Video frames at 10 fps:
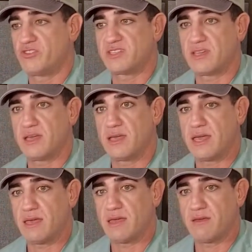just
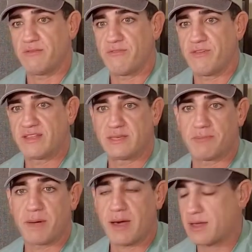a fancy
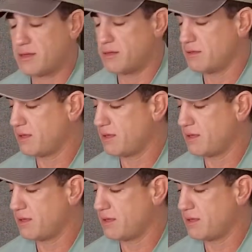pot.